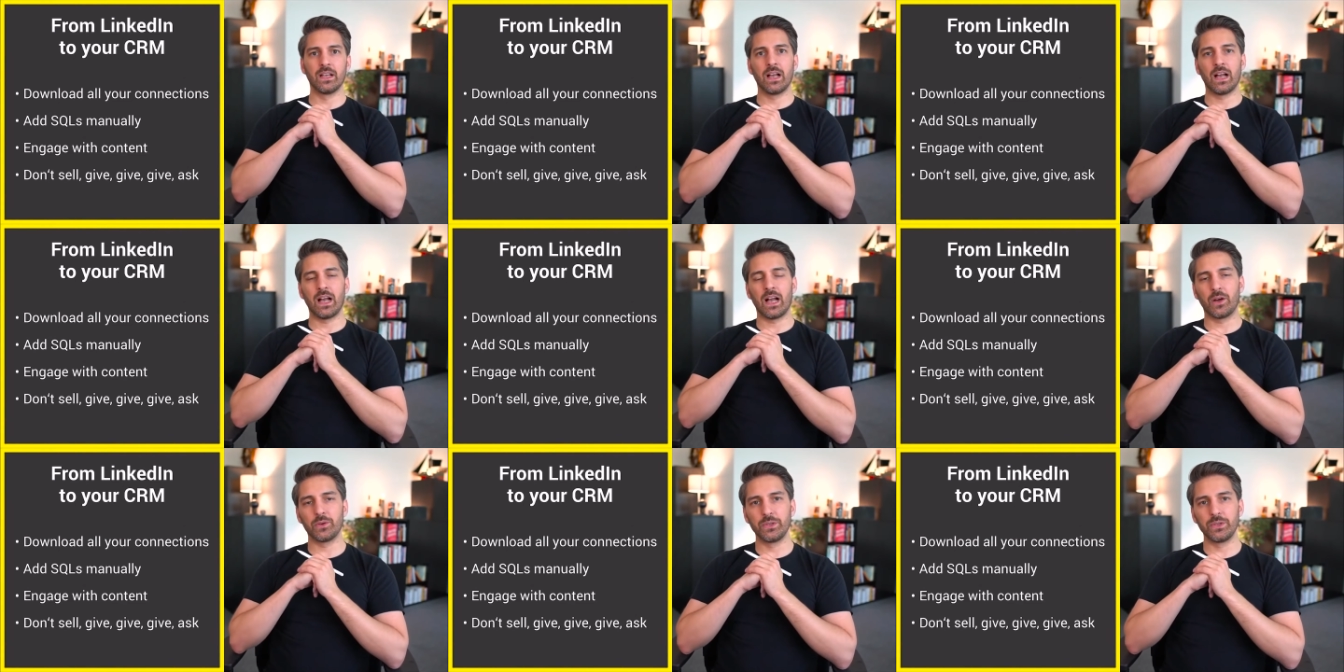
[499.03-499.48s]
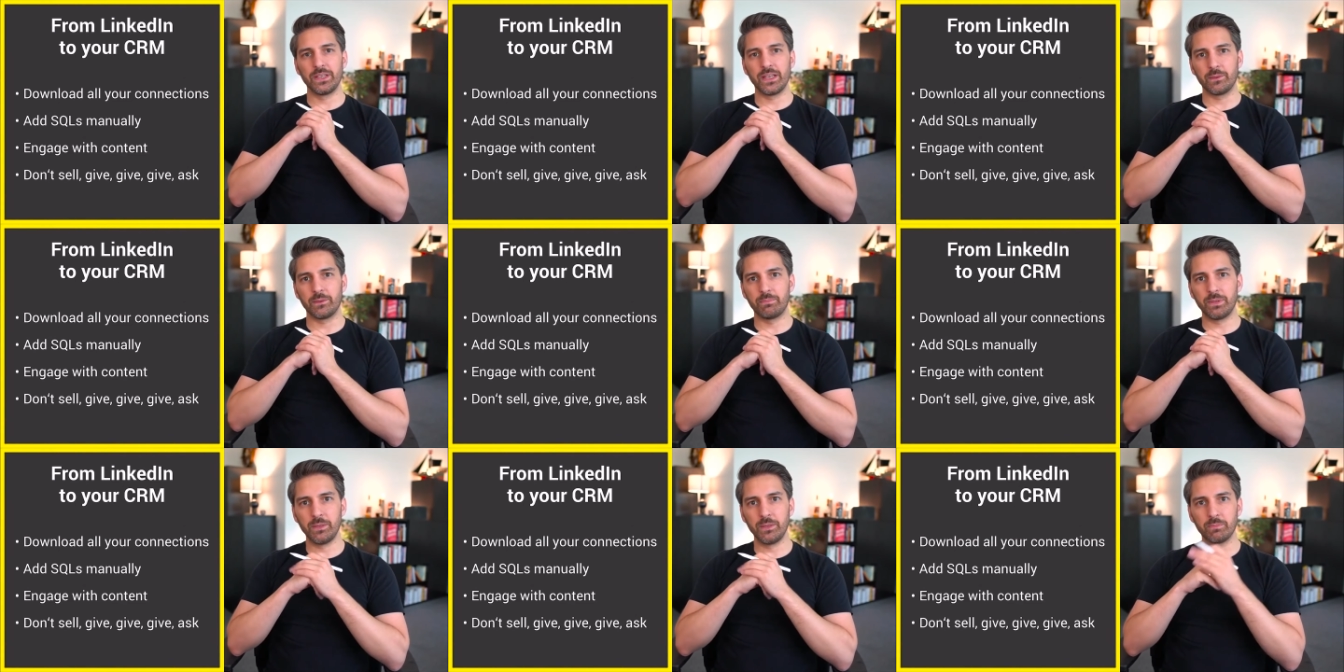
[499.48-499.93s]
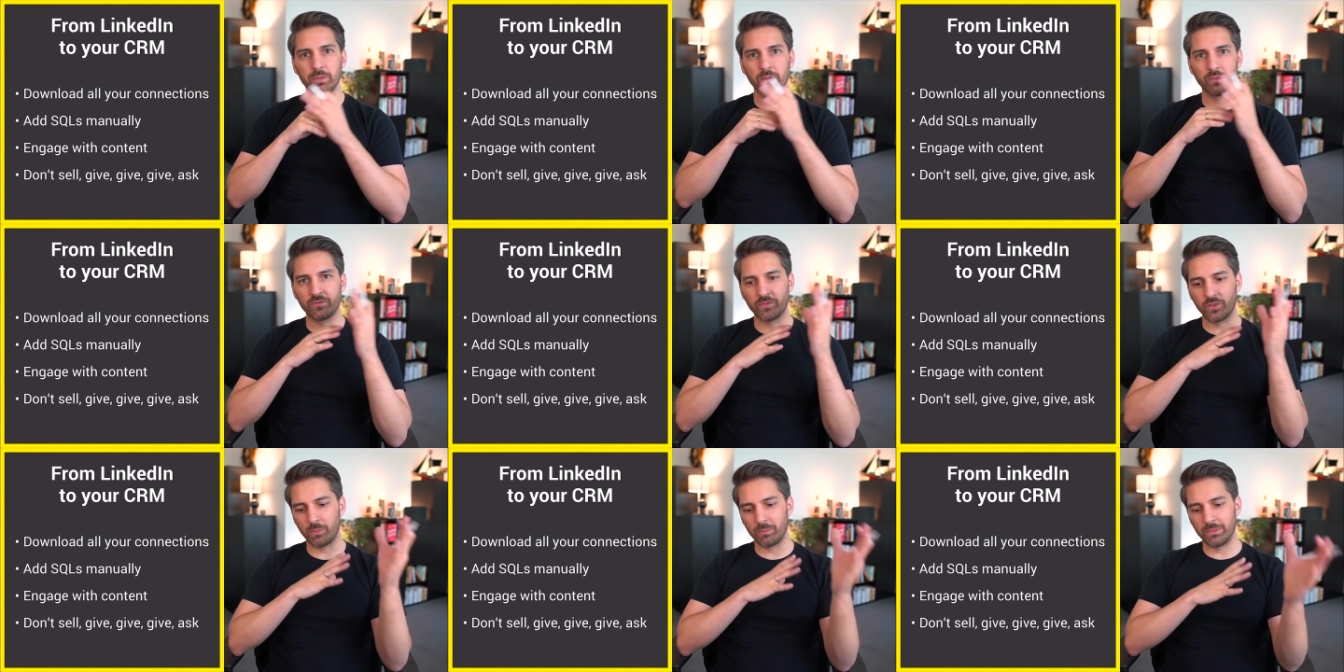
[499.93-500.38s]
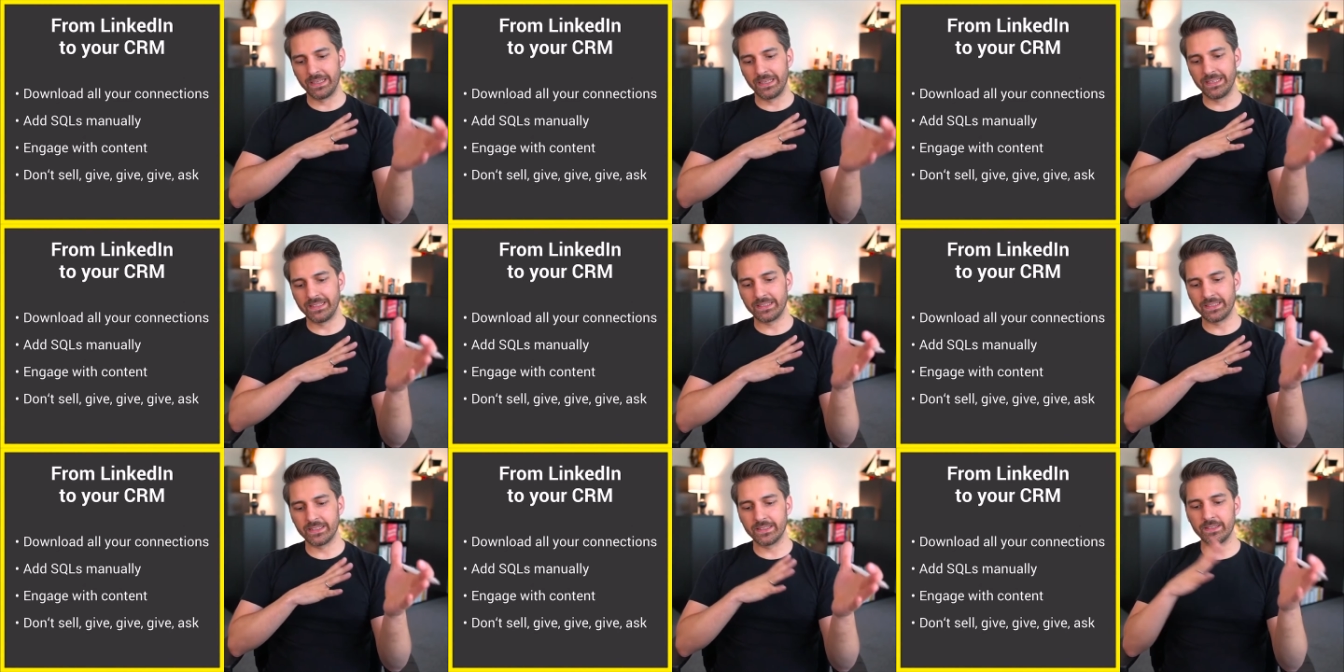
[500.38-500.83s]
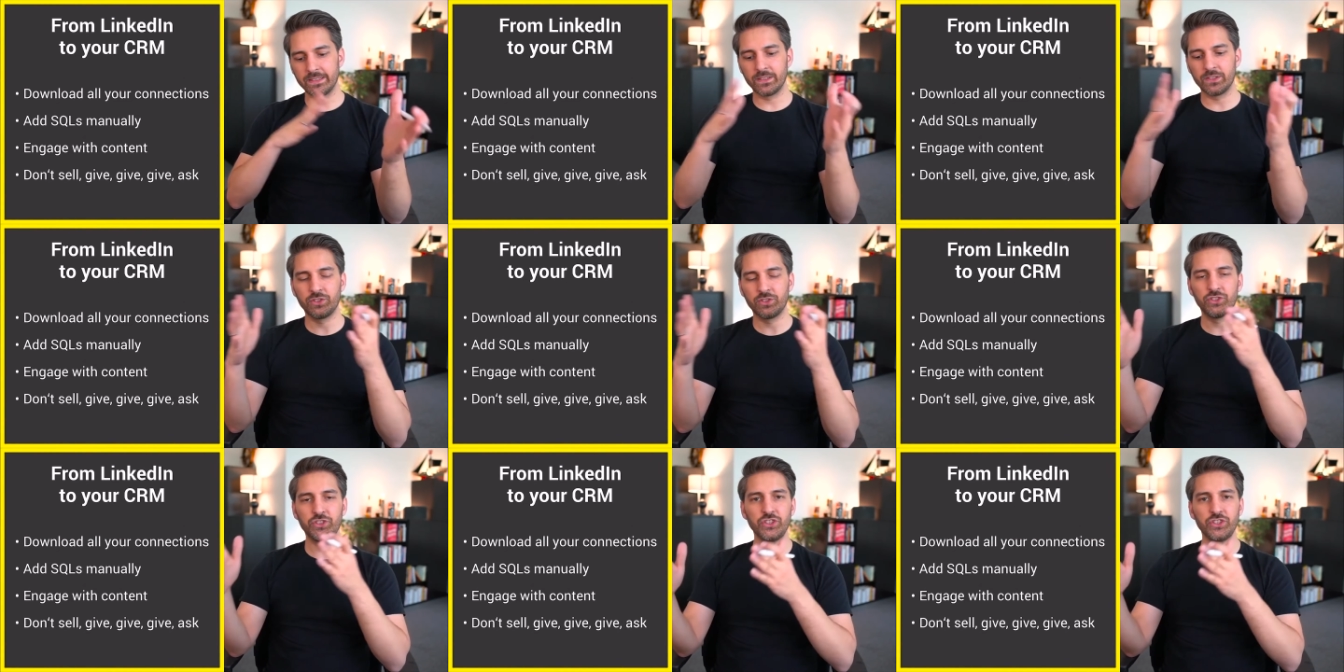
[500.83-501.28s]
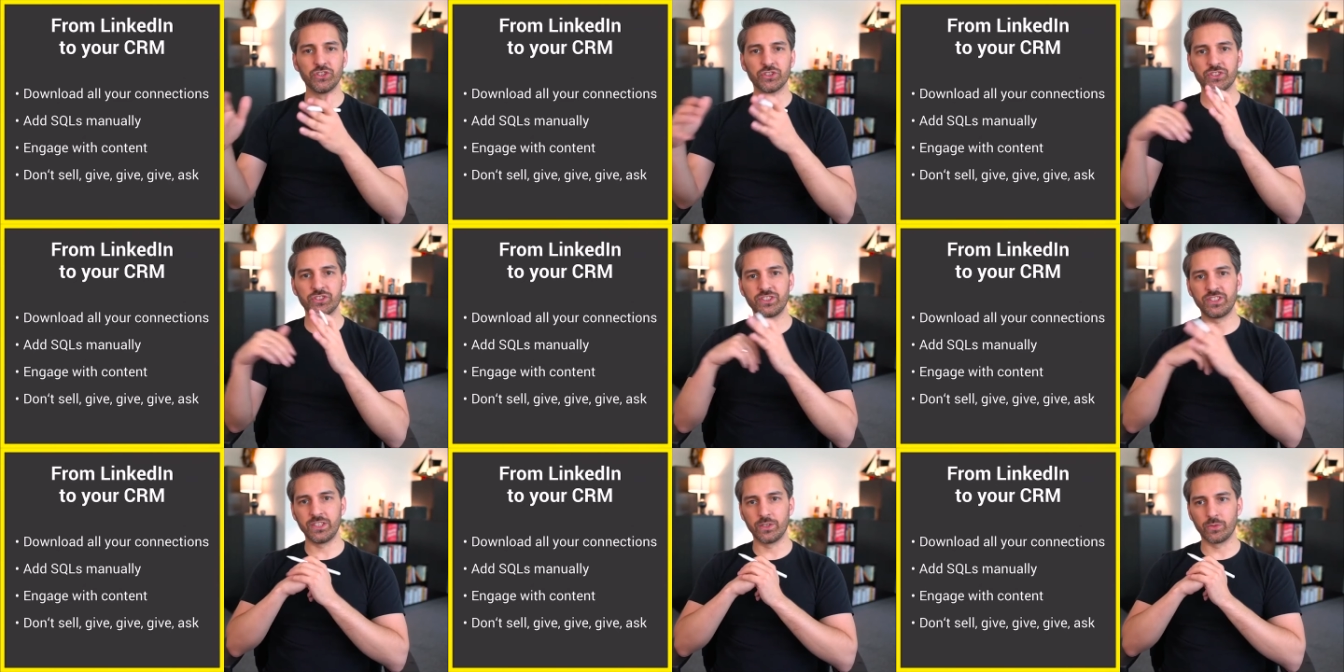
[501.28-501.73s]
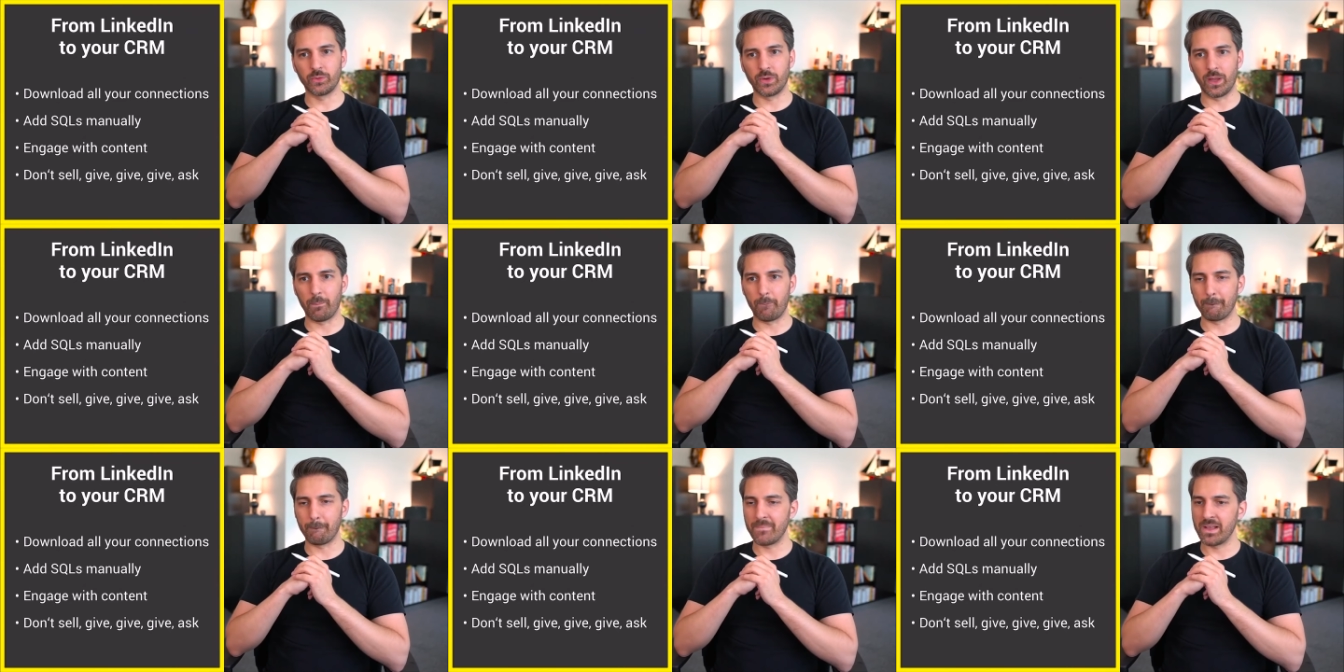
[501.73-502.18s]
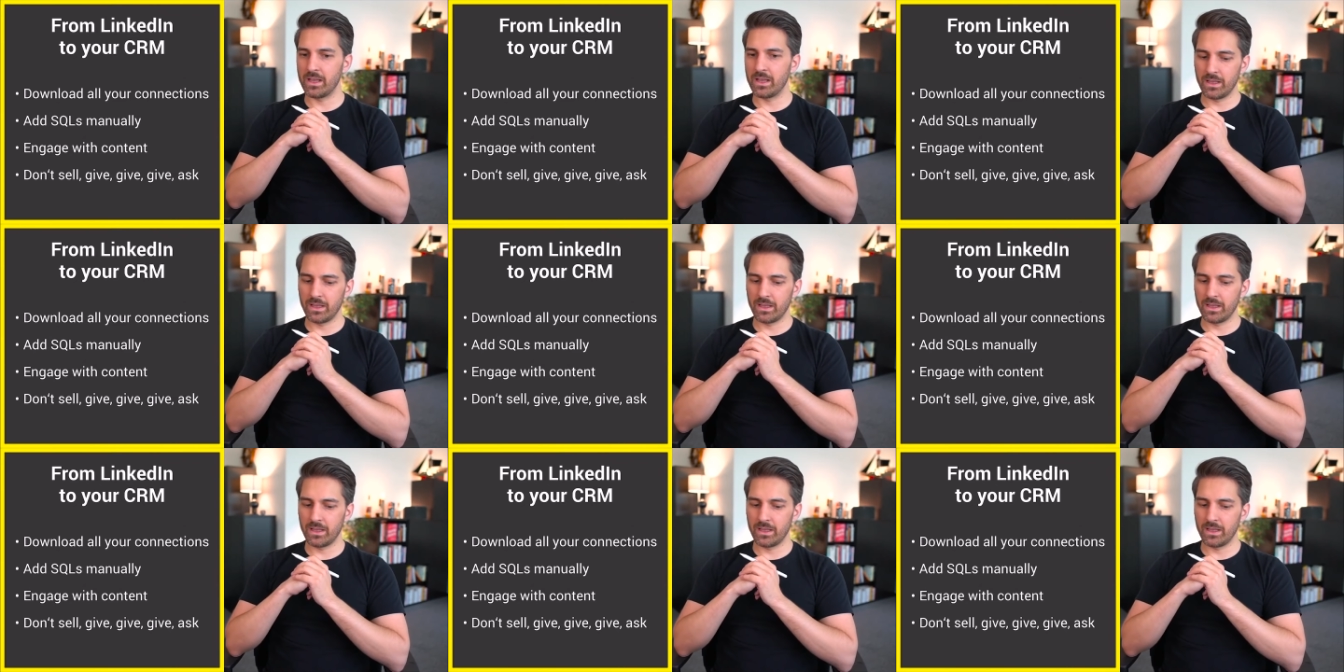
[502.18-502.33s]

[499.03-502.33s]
How do you get people from LinkedIn to your C R M?